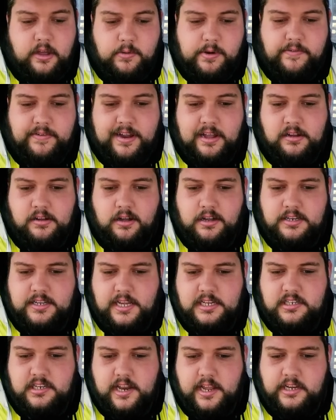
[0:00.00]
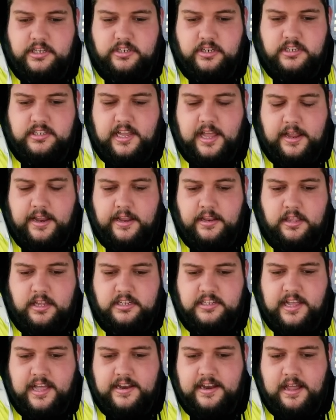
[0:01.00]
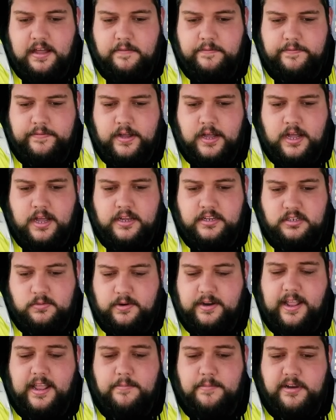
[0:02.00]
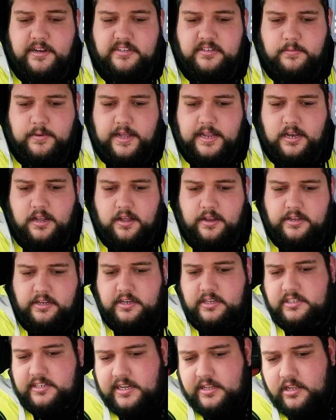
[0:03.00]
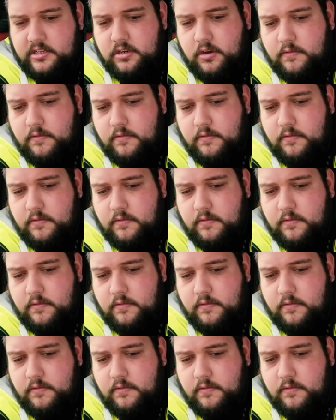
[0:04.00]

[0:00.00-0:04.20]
We've now got a destination set in the sat-nav. Uh, it's 28 minutes away, look, you can see in the